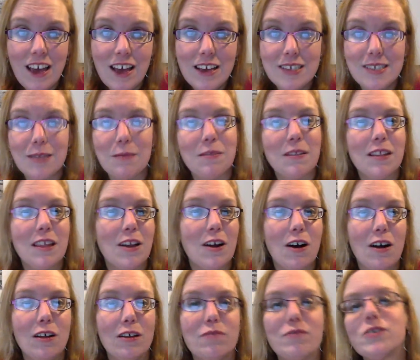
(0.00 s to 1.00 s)
something that
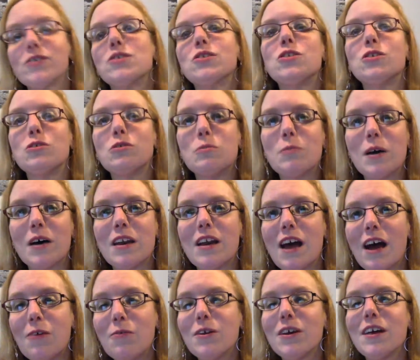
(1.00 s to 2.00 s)
all of us do, but
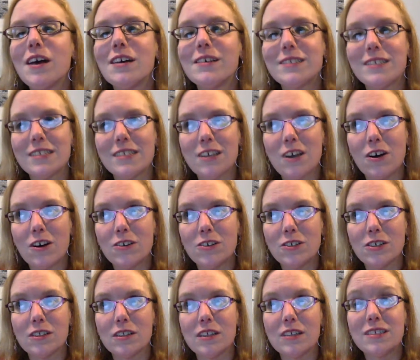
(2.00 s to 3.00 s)
I realize
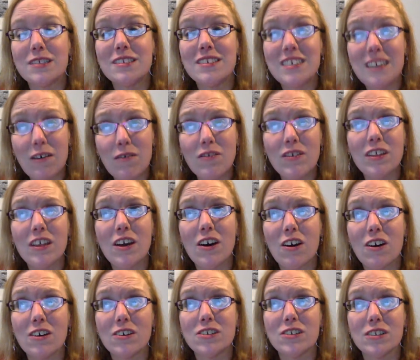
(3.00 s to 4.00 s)
it's definitely
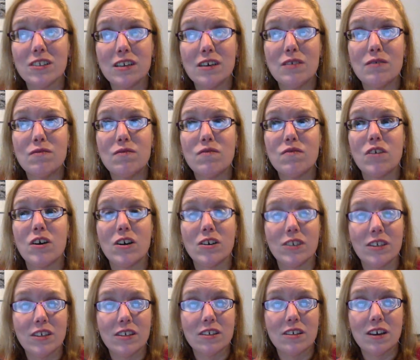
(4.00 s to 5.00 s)
hard to live
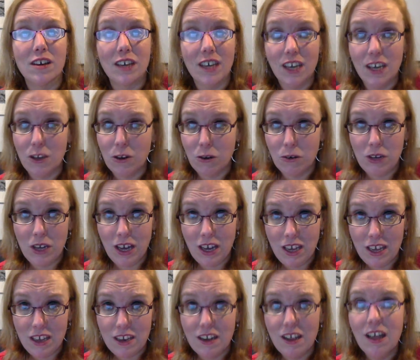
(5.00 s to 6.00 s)
on a keto
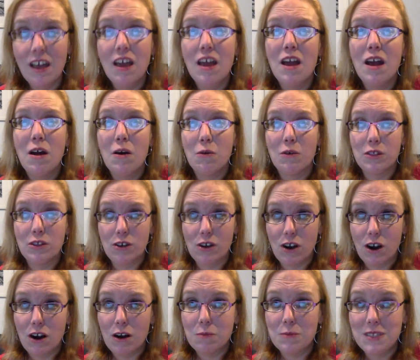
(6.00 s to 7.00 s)
diet with your
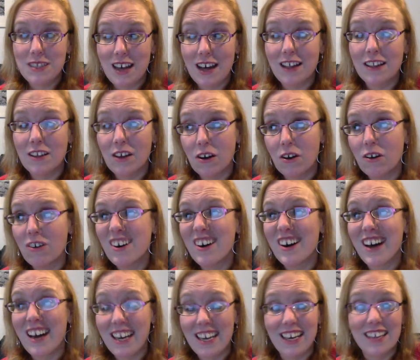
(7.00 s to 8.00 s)
carbs that low.
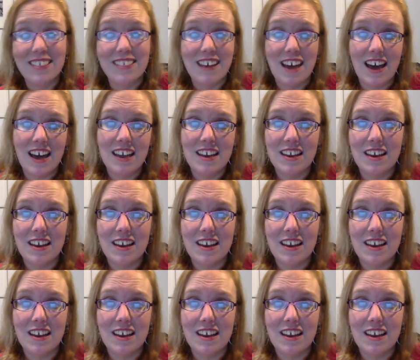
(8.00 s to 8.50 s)
I get that.